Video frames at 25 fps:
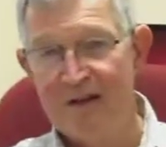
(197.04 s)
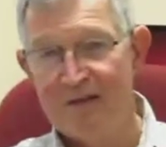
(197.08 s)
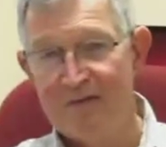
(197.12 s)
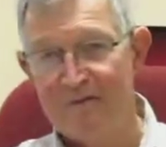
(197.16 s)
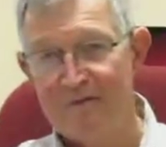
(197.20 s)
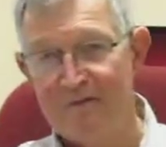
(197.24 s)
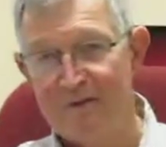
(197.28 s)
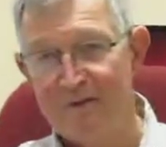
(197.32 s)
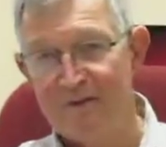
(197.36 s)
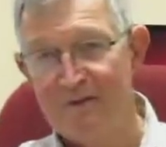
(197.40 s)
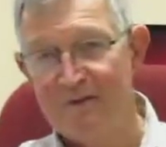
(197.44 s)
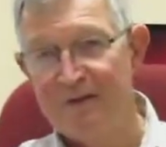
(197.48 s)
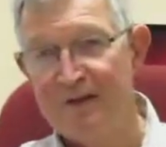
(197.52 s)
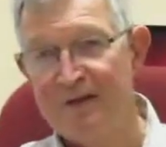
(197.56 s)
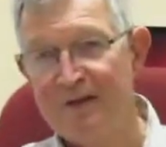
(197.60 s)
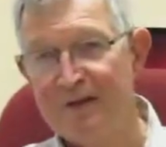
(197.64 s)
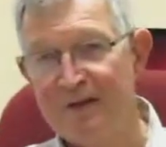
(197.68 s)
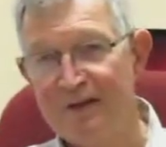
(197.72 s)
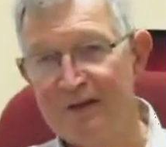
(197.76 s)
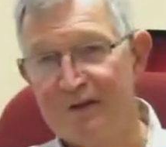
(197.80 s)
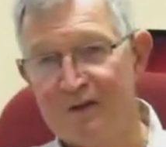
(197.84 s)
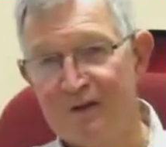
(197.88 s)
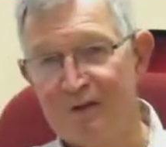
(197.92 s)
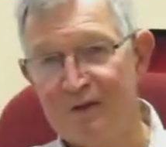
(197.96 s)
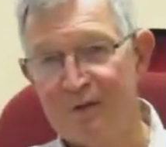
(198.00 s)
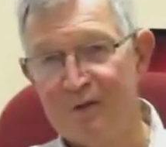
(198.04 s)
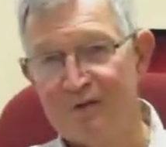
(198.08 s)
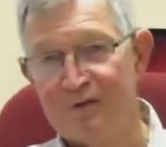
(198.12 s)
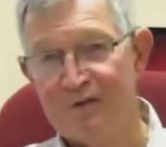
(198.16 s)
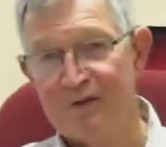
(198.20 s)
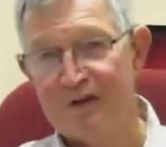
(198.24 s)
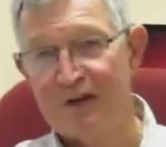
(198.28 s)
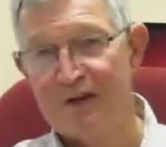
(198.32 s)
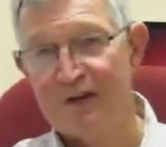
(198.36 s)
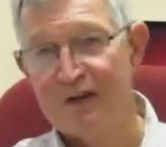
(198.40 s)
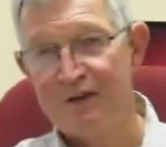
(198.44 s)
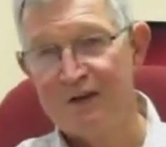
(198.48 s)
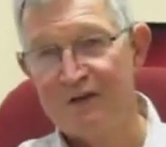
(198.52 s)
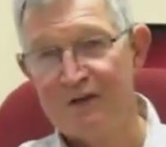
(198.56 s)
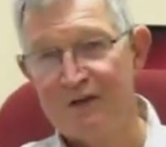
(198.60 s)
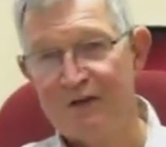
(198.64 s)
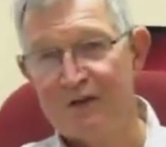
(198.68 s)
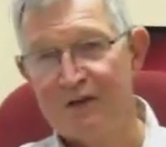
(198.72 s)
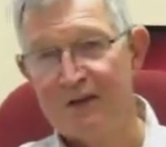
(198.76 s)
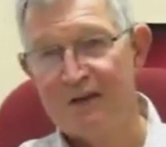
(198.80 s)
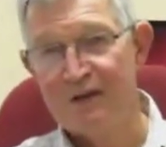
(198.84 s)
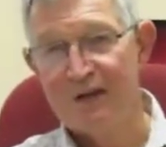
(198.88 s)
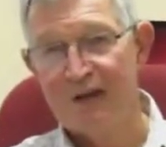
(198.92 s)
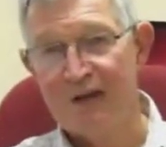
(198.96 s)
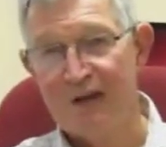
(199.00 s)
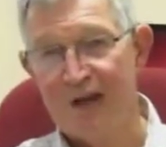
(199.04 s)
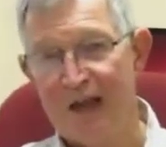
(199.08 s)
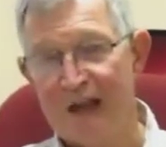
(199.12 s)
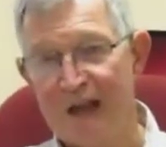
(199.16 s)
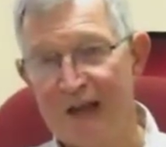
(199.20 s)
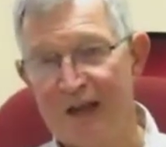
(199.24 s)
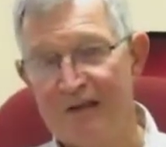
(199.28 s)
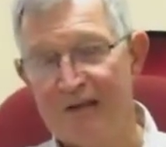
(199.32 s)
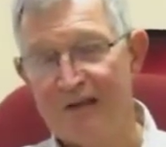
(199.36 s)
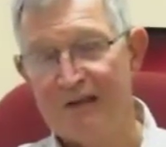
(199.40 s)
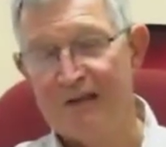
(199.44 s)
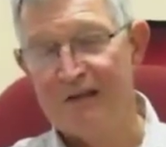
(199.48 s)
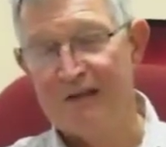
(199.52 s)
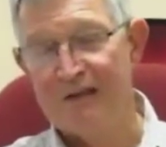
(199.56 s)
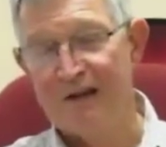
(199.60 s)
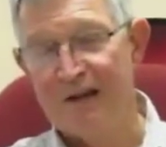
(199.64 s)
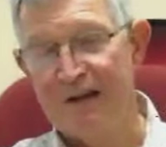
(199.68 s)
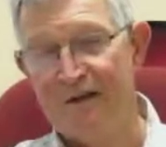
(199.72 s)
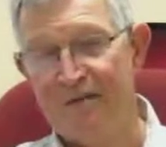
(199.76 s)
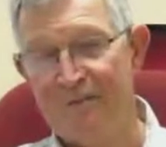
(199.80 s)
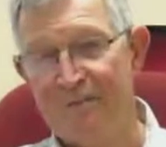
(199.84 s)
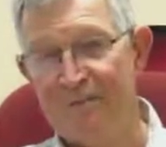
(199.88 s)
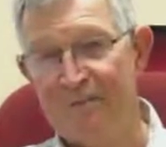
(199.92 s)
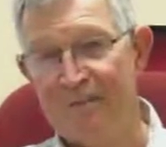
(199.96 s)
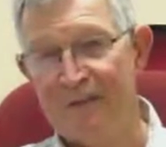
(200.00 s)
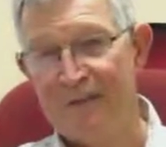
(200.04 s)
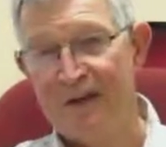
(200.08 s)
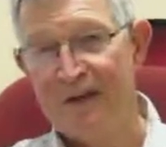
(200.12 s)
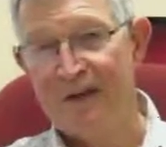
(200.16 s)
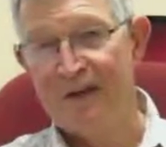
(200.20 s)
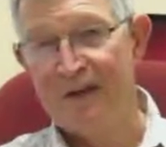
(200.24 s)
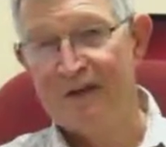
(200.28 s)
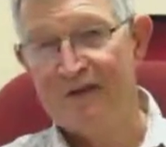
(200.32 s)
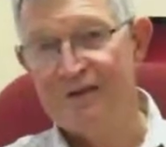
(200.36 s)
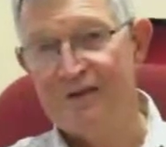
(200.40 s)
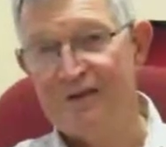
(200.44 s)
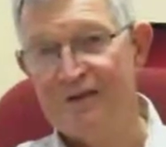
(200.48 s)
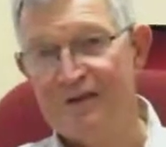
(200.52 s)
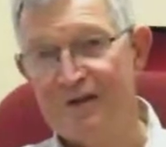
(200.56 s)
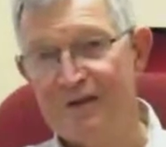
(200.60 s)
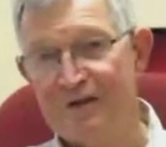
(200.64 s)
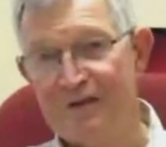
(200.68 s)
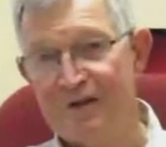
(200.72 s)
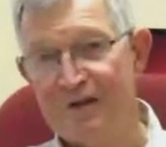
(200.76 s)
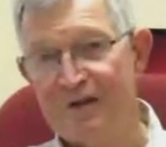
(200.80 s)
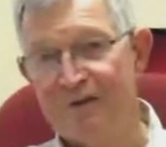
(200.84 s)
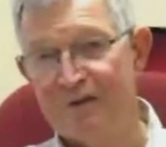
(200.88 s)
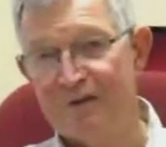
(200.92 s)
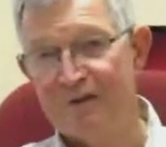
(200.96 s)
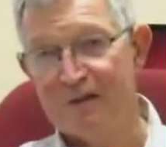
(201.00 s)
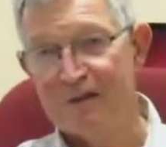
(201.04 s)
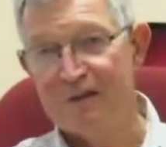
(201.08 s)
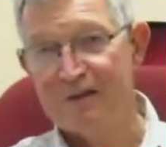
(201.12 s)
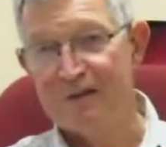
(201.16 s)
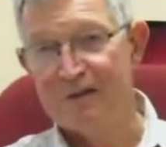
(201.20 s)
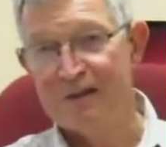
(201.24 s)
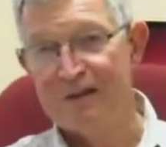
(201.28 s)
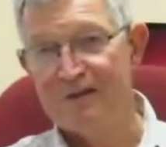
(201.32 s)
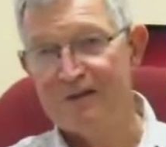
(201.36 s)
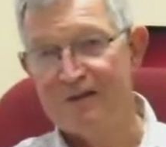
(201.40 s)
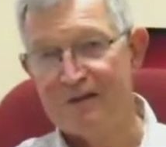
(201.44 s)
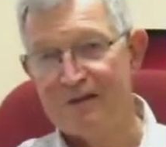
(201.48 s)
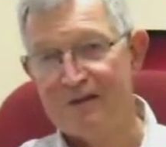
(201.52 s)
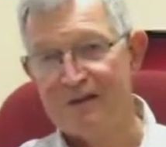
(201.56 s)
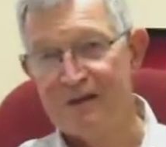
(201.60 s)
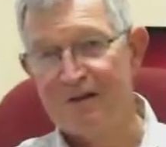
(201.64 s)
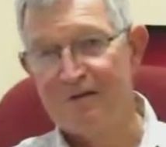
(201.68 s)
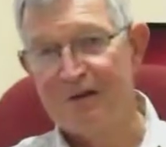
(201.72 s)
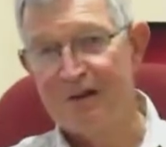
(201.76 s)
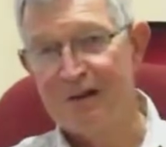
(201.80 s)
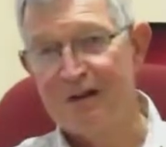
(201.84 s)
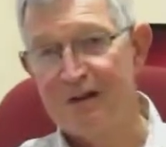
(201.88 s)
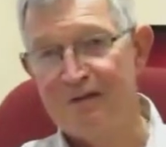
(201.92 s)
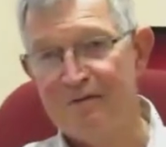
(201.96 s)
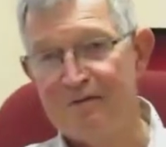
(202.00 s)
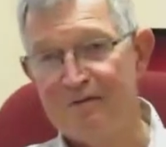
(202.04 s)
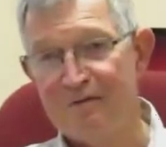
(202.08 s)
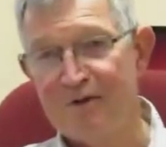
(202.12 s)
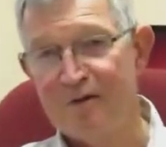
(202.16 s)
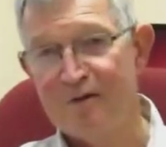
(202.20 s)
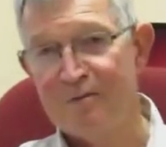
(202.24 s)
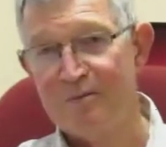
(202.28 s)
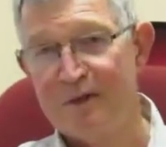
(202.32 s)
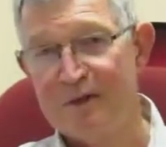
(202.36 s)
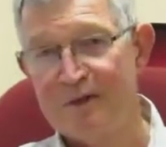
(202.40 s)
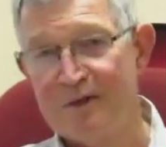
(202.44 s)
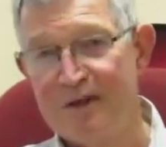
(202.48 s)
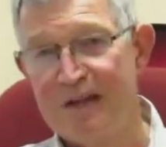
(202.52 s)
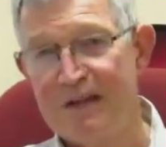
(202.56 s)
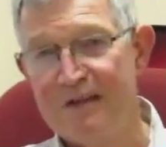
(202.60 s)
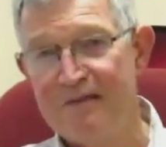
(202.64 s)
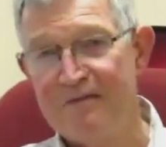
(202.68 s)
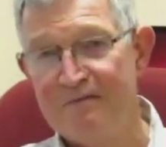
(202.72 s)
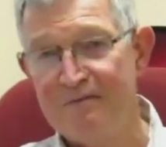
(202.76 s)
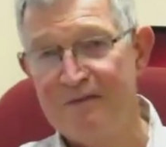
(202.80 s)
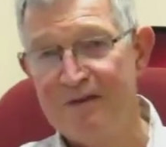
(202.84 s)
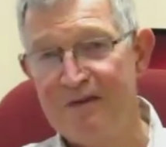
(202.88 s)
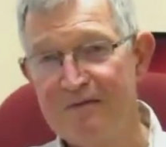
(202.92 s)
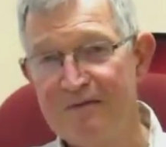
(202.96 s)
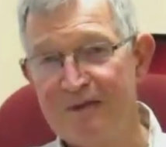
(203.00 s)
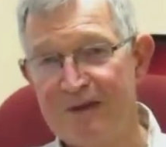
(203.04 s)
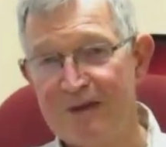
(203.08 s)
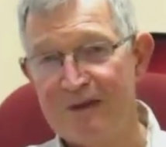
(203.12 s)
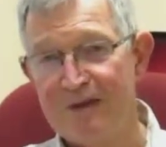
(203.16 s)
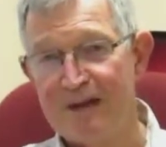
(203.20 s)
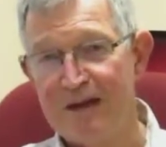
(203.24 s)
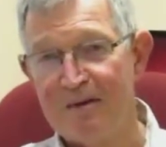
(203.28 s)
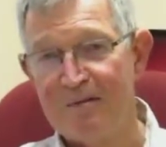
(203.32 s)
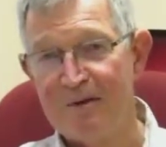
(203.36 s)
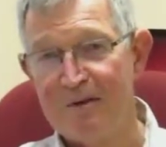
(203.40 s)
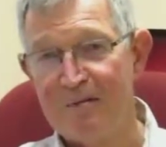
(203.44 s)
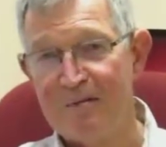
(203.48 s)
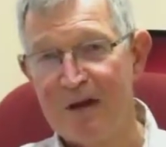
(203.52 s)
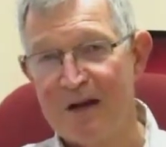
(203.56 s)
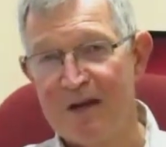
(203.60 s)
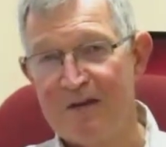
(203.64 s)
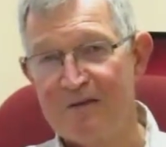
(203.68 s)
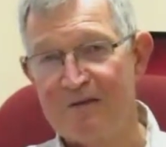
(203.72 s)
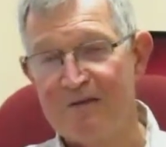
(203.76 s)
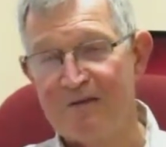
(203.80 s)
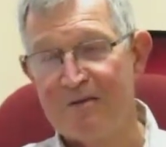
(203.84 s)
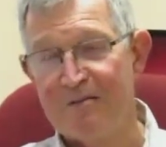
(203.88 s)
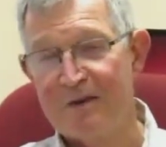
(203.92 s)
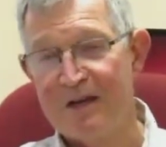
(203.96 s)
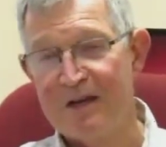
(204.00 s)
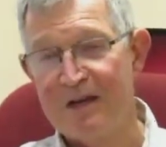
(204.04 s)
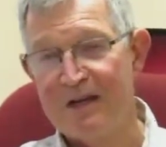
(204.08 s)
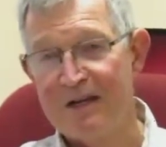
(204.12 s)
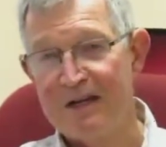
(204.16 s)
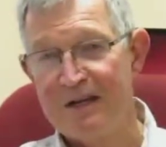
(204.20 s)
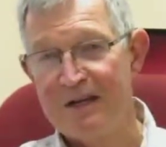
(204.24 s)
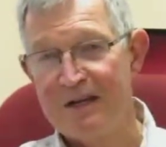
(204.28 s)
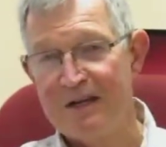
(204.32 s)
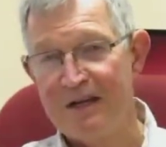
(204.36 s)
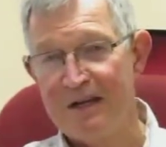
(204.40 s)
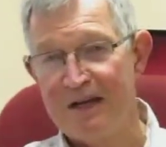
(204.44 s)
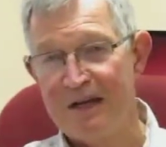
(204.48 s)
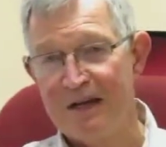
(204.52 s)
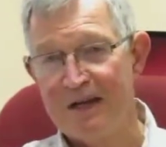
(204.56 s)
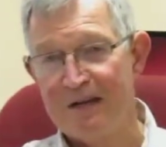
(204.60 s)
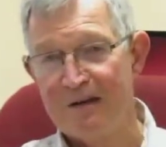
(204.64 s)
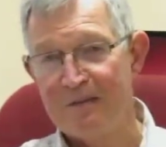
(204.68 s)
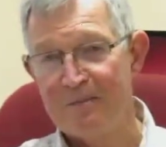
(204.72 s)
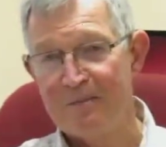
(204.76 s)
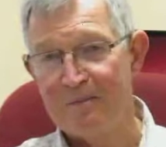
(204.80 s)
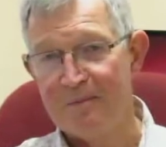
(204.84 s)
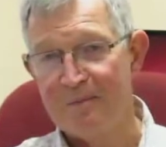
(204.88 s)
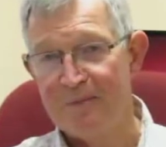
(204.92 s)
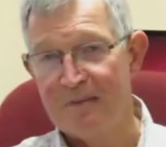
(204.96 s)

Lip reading: feeding sort of changes, and just in general, it's generally any flu, but any fever coming back from a